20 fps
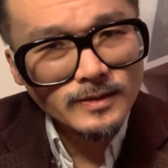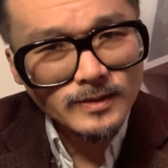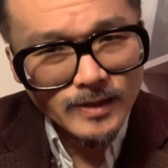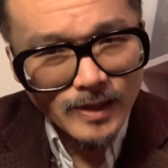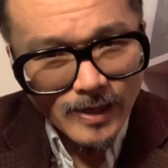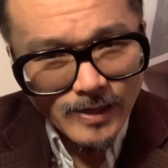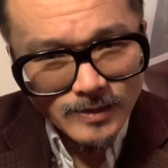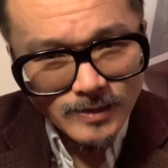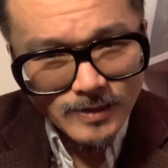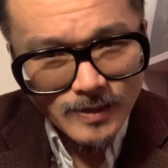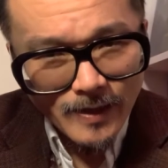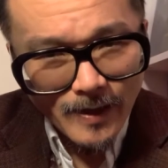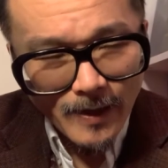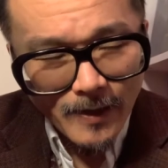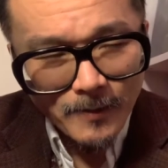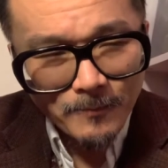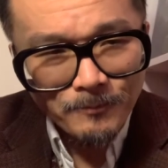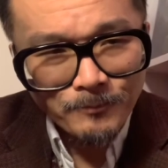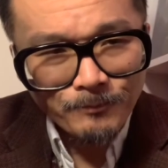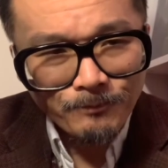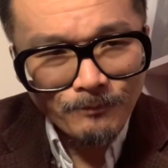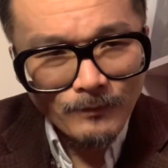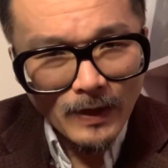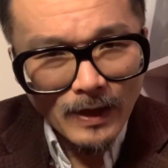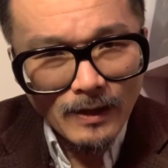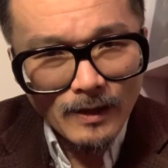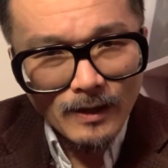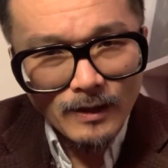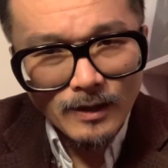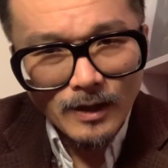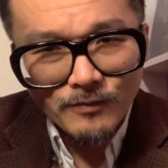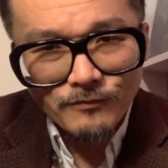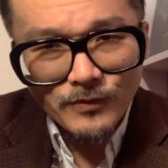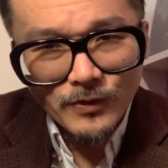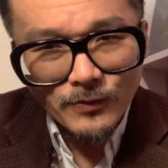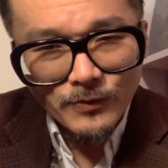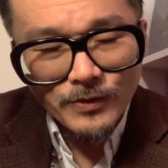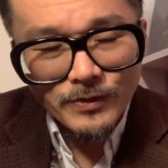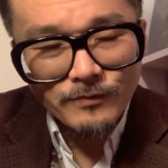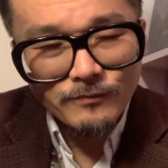Daisuke, and I
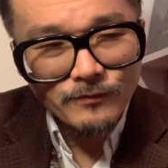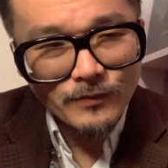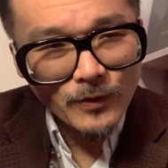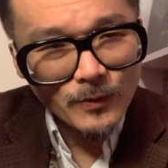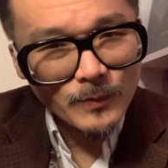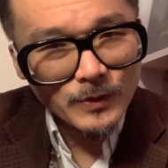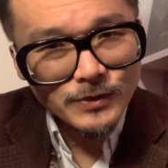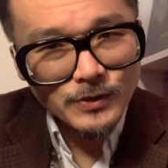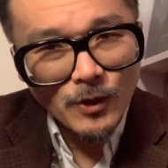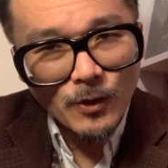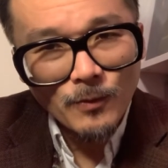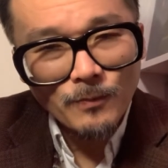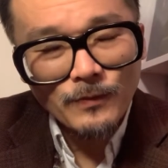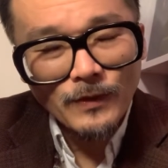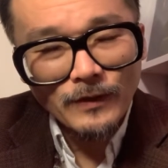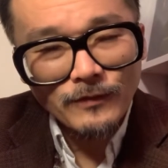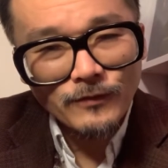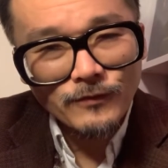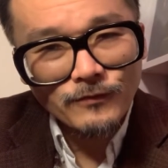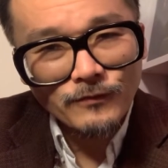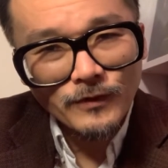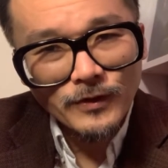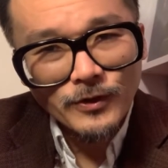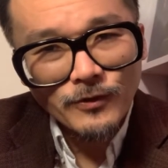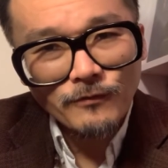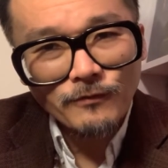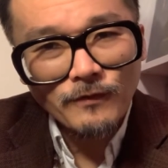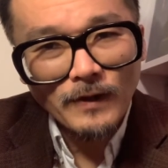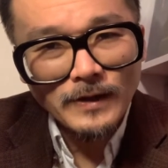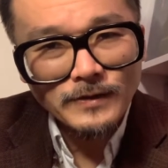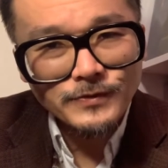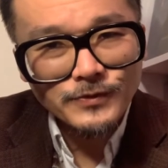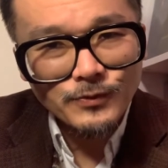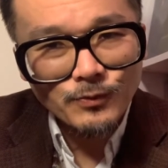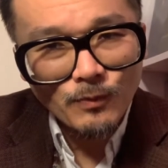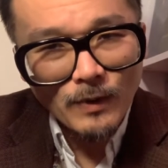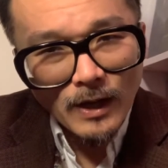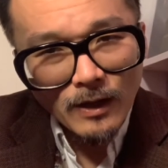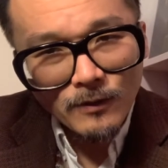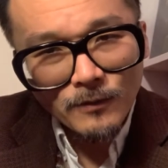very much hope that this video finds you
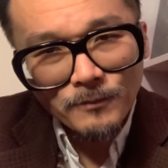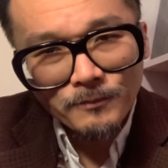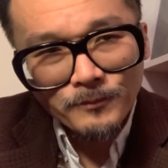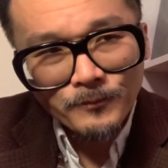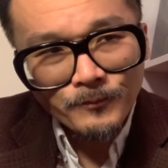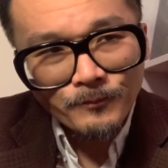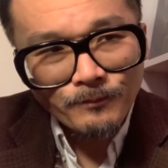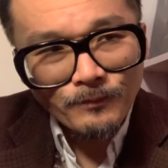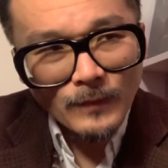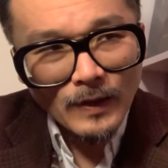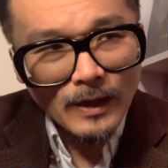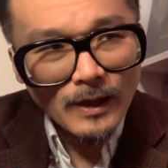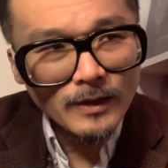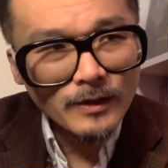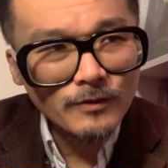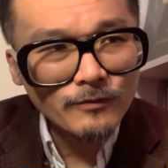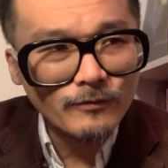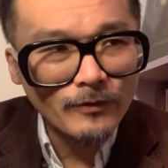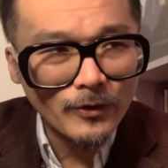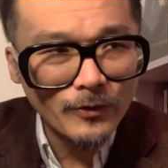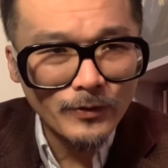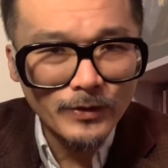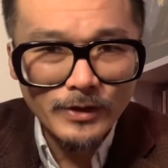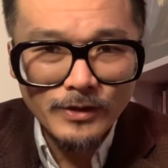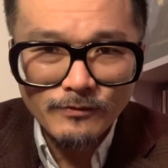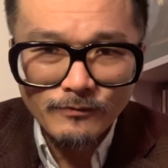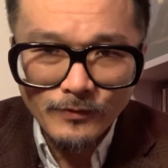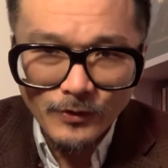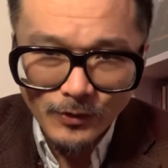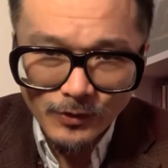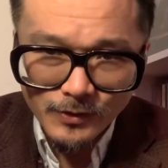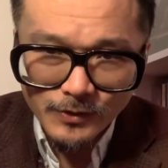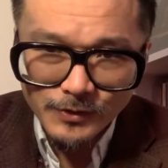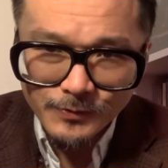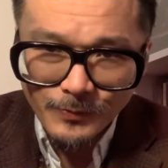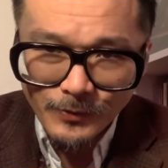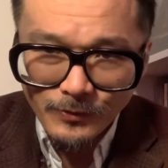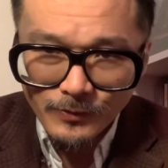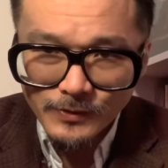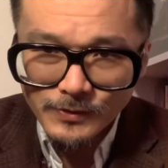well and in very good
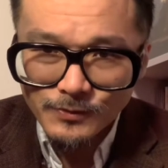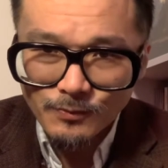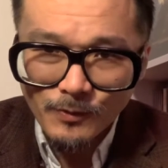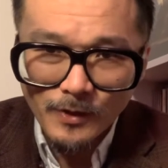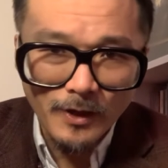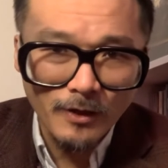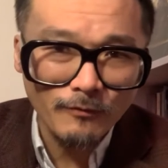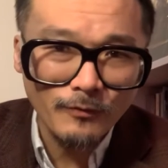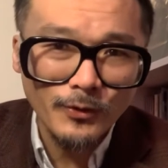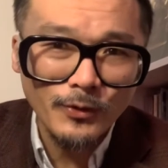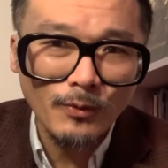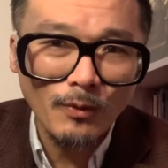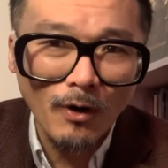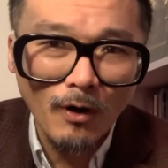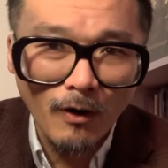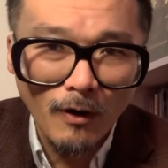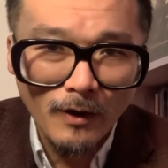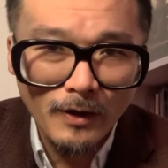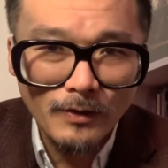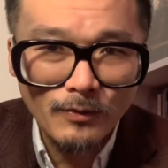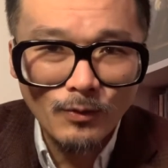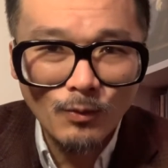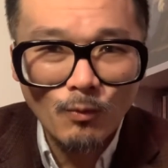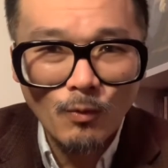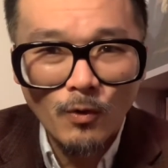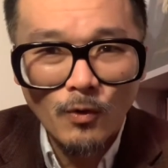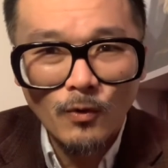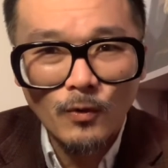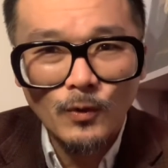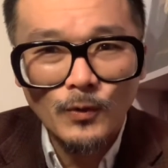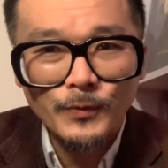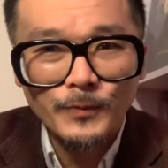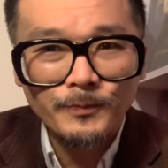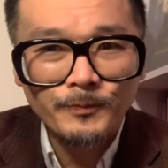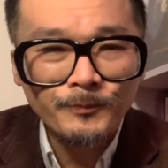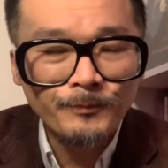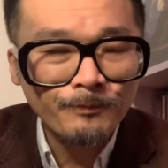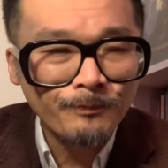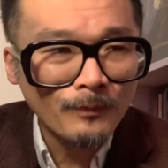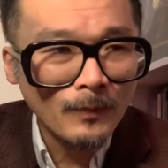spirits wherever you are in the world.
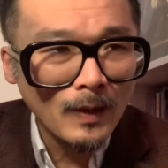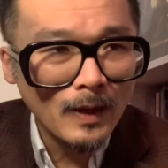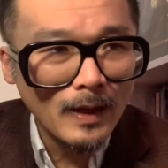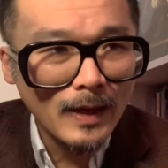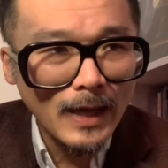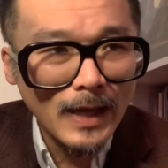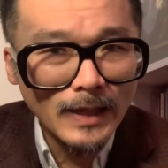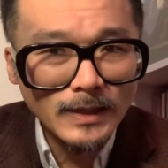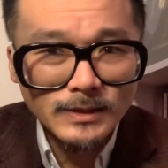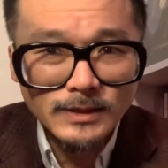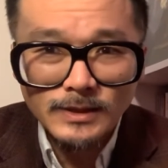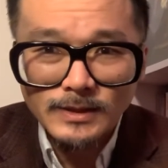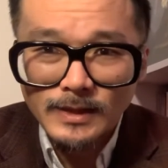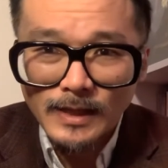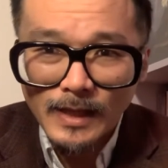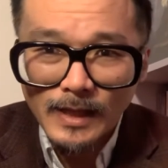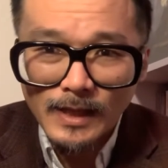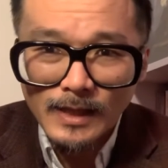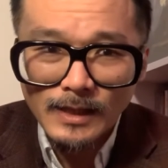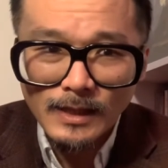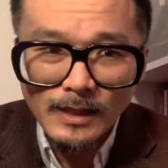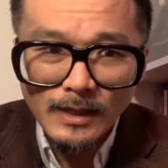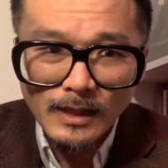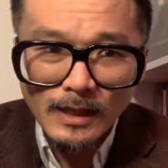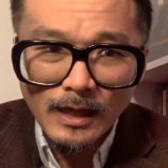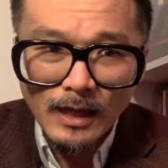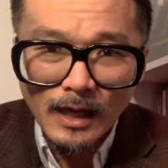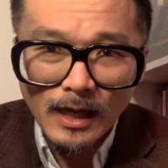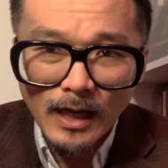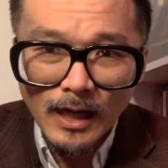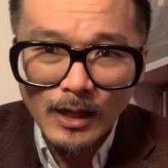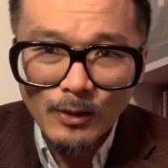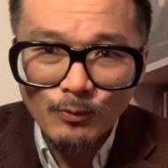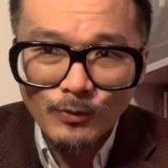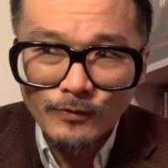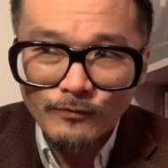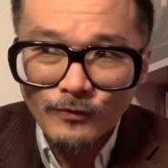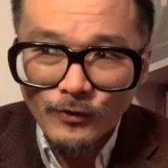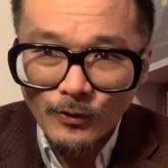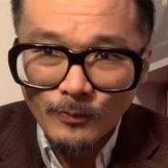And today I
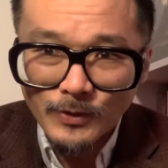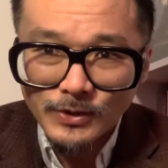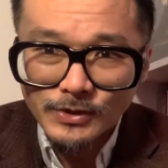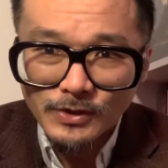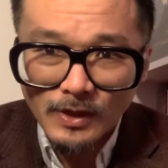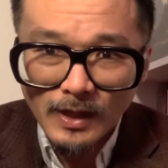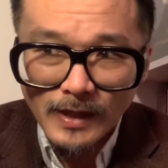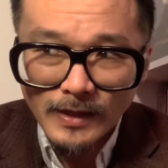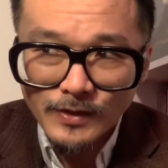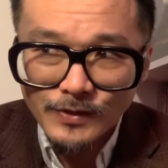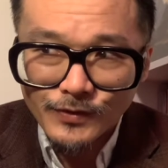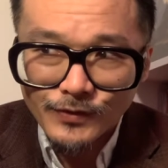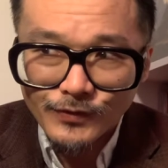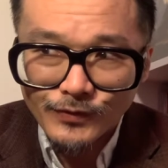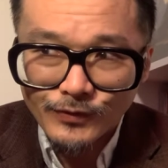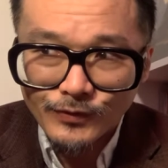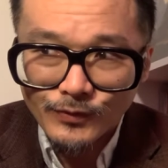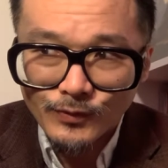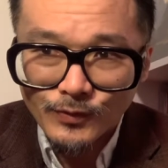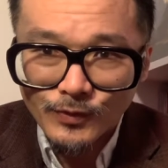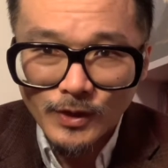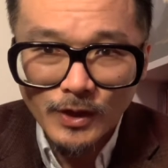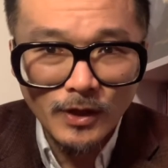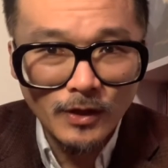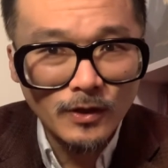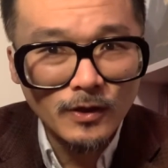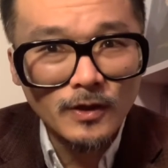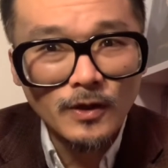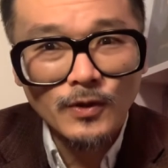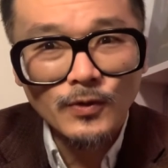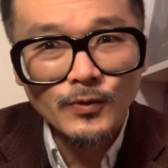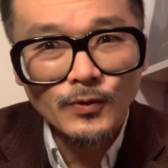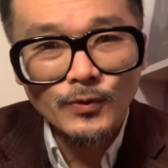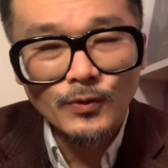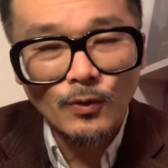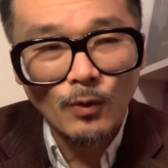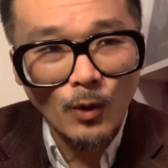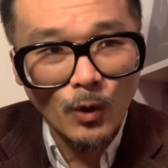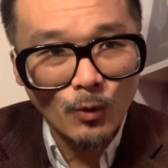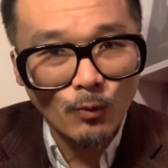would very much like to
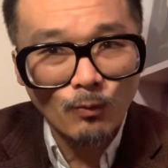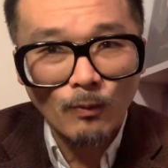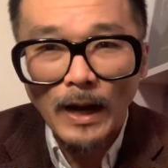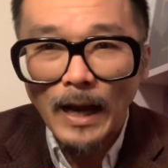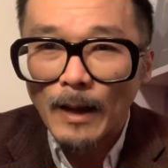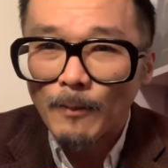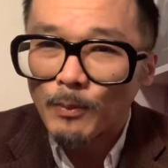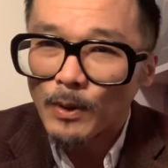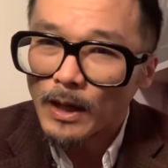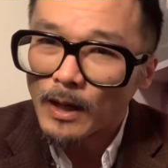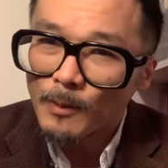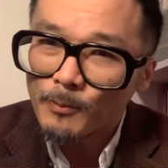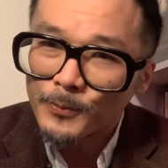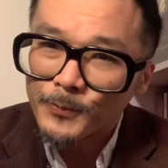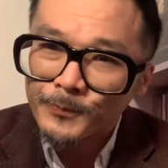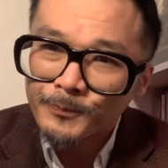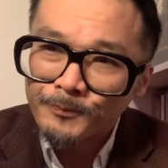conclude or wrap up